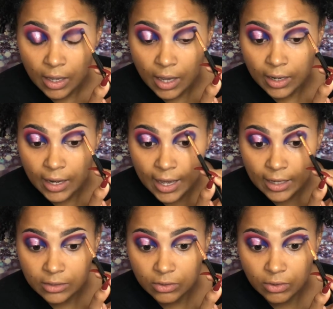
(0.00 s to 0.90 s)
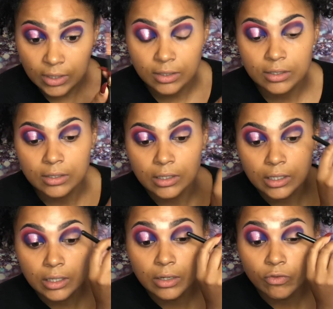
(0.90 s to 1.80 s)
And as you can
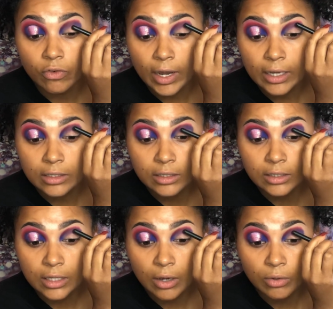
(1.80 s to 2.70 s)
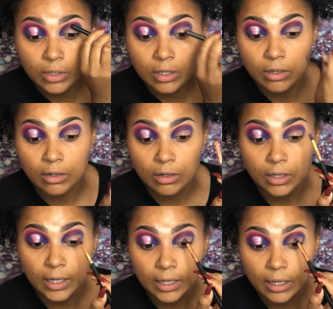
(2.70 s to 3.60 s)
see right down here,
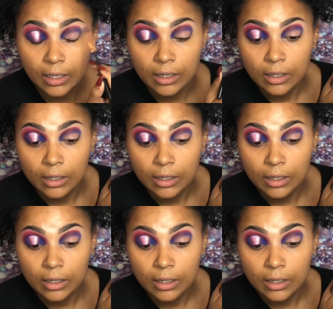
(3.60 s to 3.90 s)
like